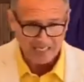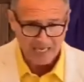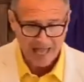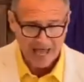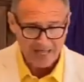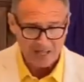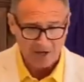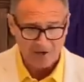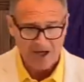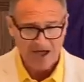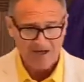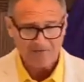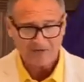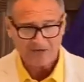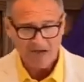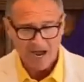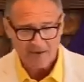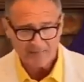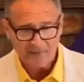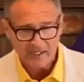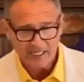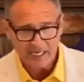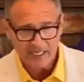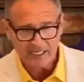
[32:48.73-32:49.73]
I don't have
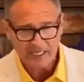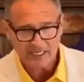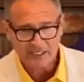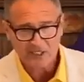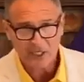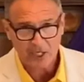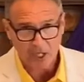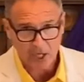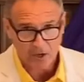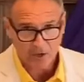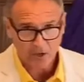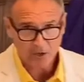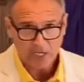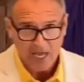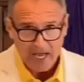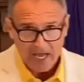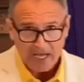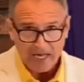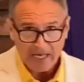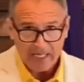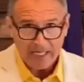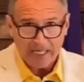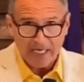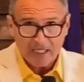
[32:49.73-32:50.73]
time to get into those.
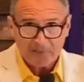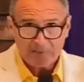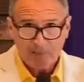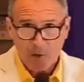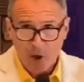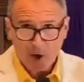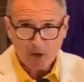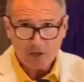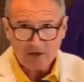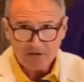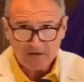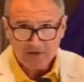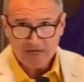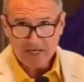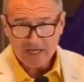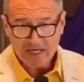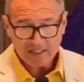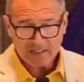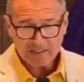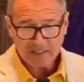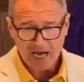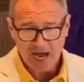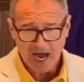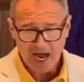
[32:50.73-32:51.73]
It is part of the
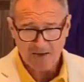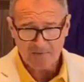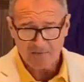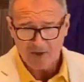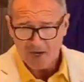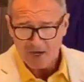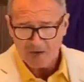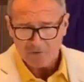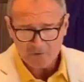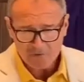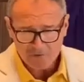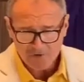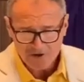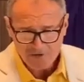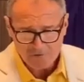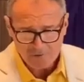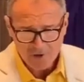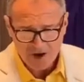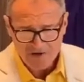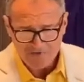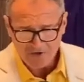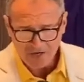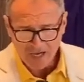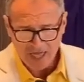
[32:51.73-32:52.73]
end time re
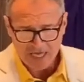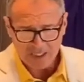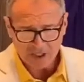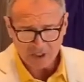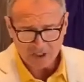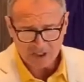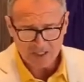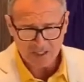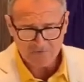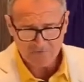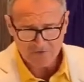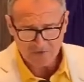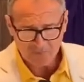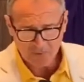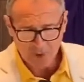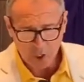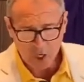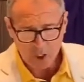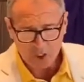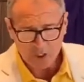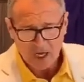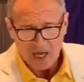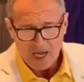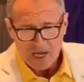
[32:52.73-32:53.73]
revelation of the
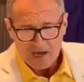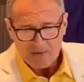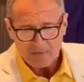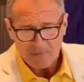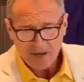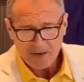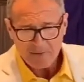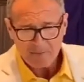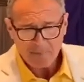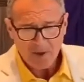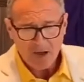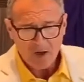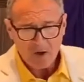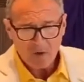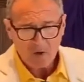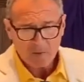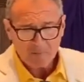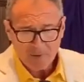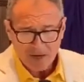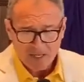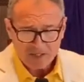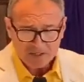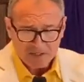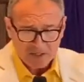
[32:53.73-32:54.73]
book. But, but,
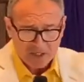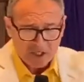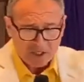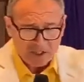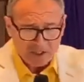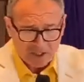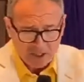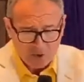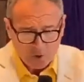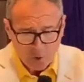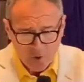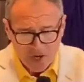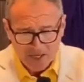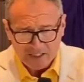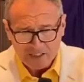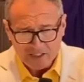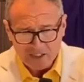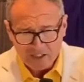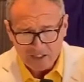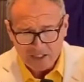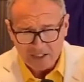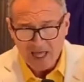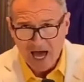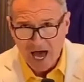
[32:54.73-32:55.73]
but just a quick
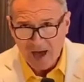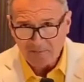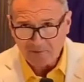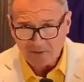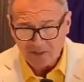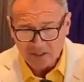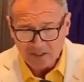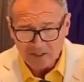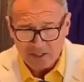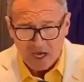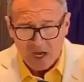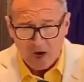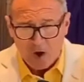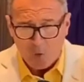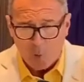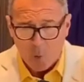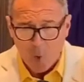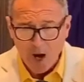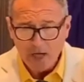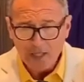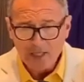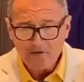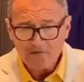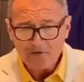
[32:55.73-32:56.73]
synopsis.
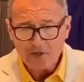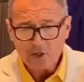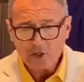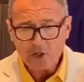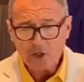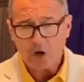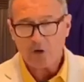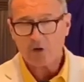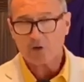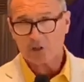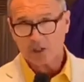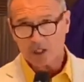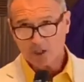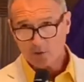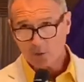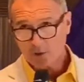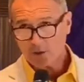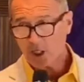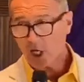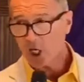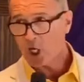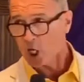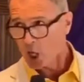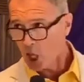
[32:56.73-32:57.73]
One of the churches was
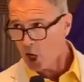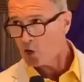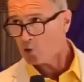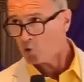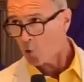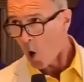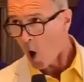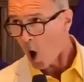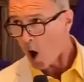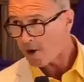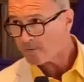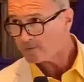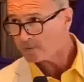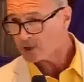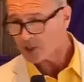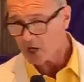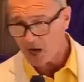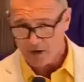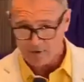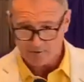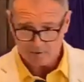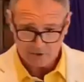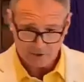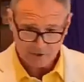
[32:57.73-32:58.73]
a lukewarm
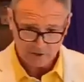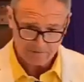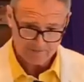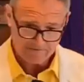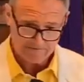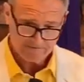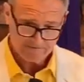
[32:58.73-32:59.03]
church.